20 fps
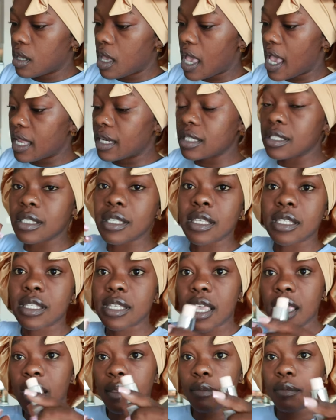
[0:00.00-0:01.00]
and it's the
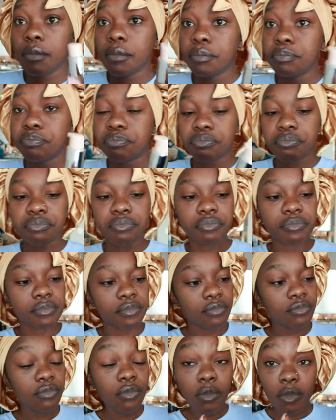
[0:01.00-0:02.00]
same
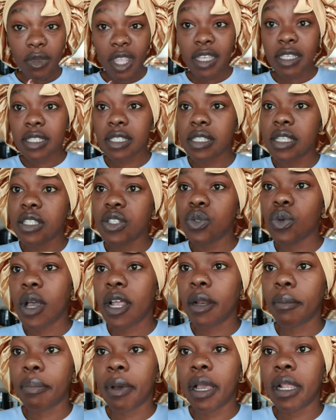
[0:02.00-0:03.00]
as this
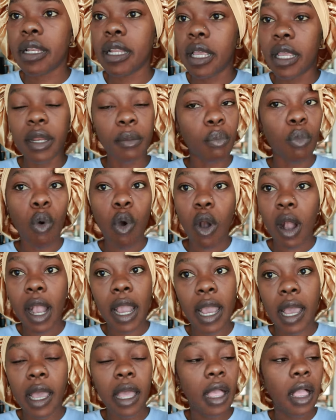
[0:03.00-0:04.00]
one but in
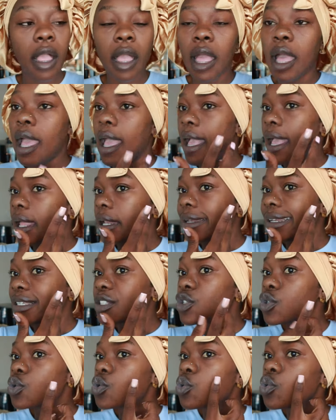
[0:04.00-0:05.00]
mocha. And
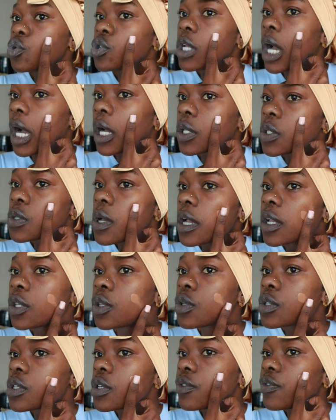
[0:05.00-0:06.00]
it's too dark, so I
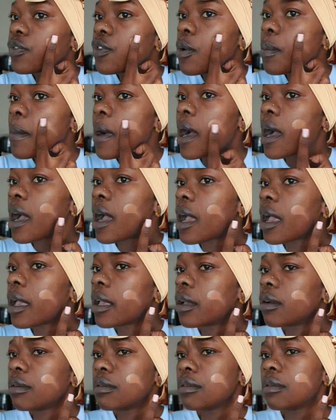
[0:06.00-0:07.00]
use it for
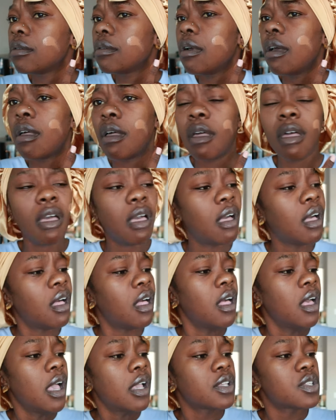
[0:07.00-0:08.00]
my,
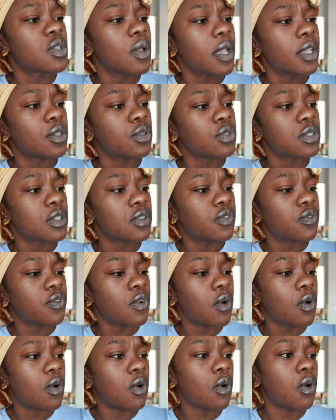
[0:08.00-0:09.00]
so I use it
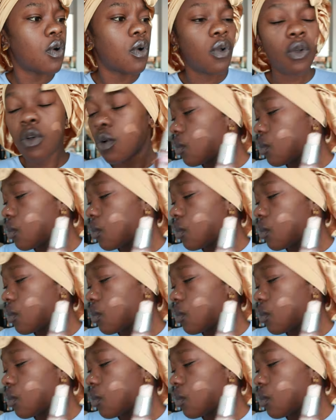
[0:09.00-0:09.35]
for